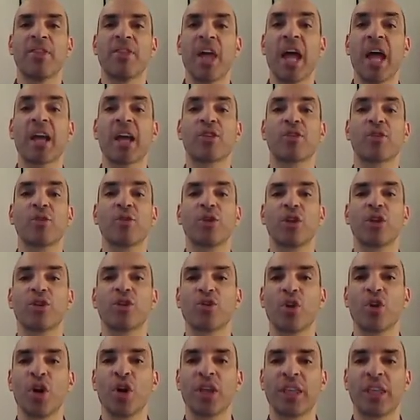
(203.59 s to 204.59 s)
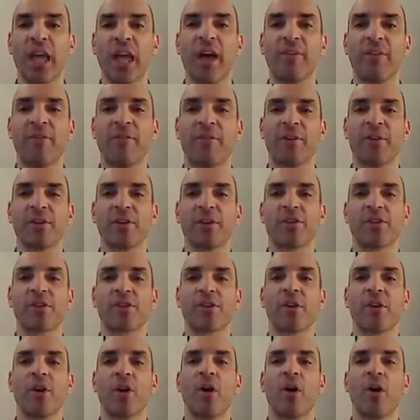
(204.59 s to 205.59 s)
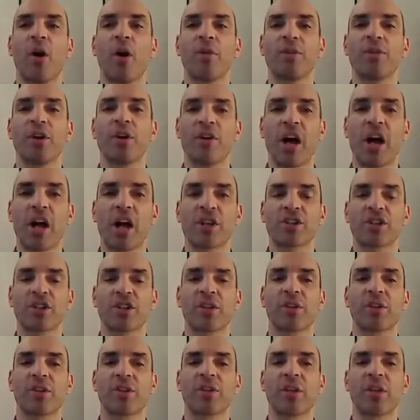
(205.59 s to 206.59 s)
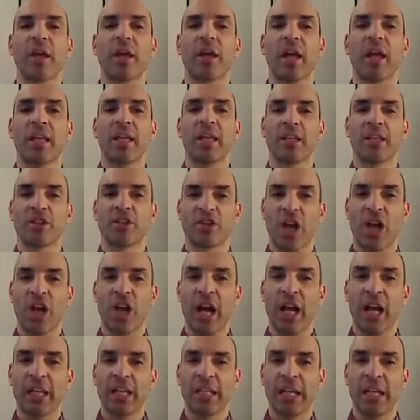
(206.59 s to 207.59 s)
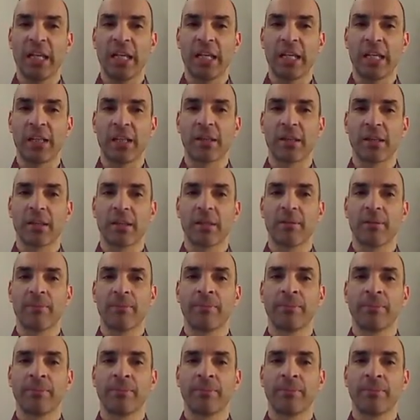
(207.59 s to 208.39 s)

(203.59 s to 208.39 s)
thanks to the joint efforts of the Russians and the Chinese.